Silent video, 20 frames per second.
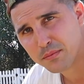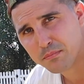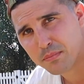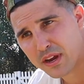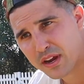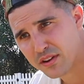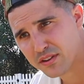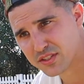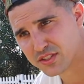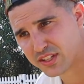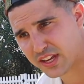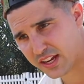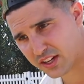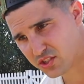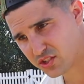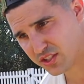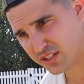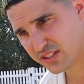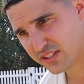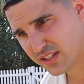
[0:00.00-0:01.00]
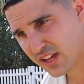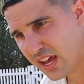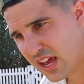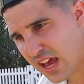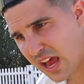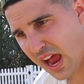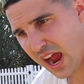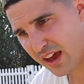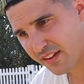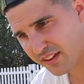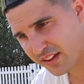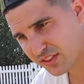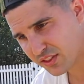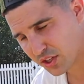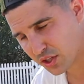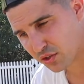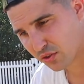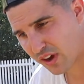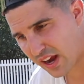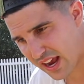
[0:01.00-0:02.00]
bare sections. I think the
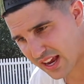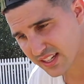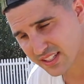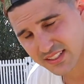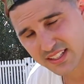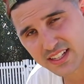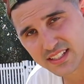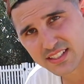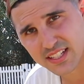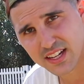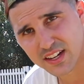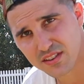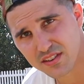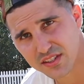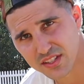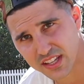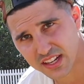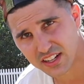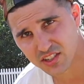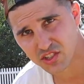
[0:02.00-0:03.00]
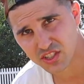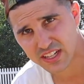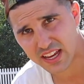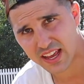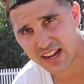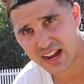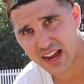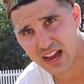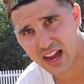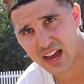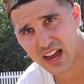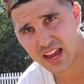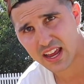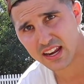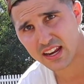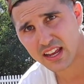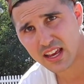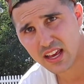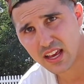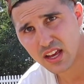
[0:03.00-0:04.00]
grass that's here is gonna just kind of
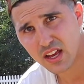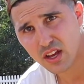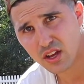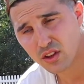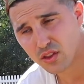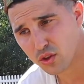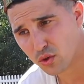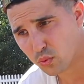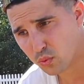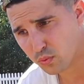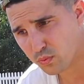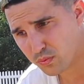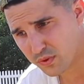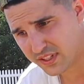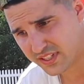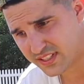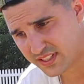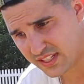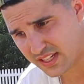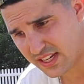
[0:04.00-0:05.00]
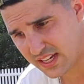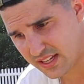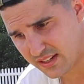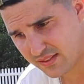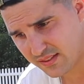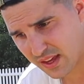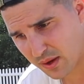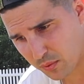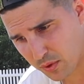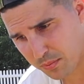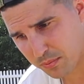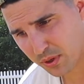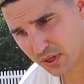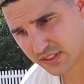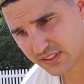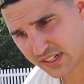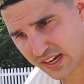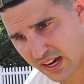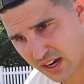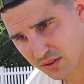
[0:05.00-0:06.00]
hide the seed that we put
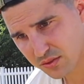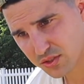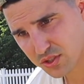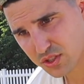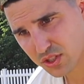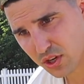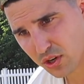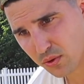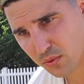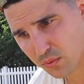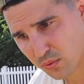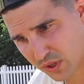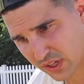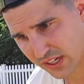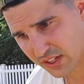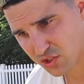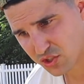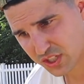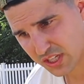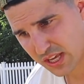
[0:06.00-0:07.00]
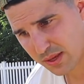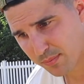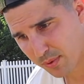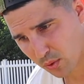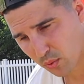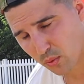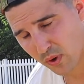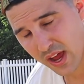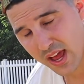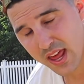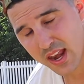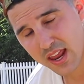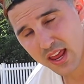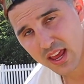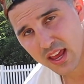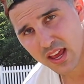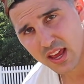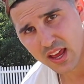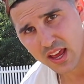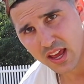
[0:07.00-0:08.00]
down, so we're gonna just keep it wet,
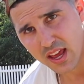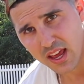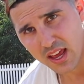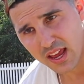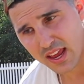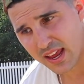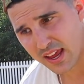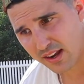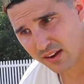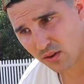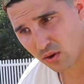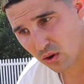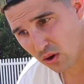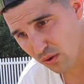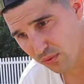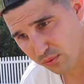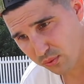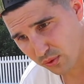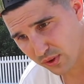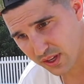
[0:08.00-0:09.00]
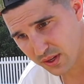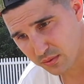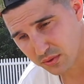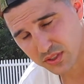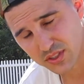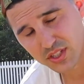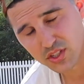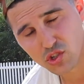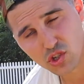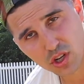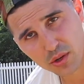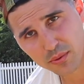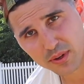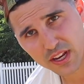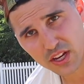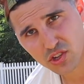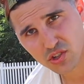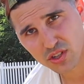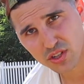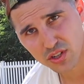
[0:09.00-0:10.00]
and hopefully we'll see
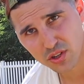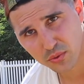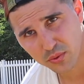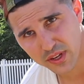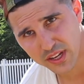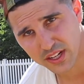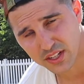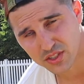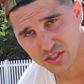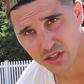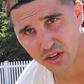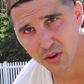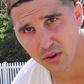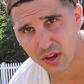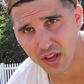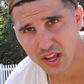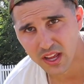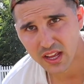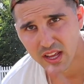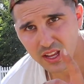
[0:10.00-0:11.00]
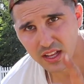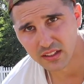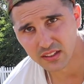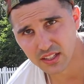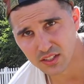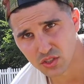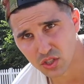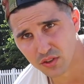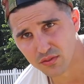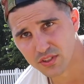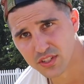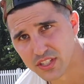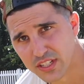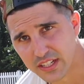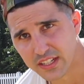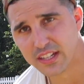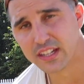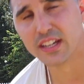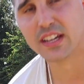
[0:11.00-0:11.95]
germination in a week. So let's overseed.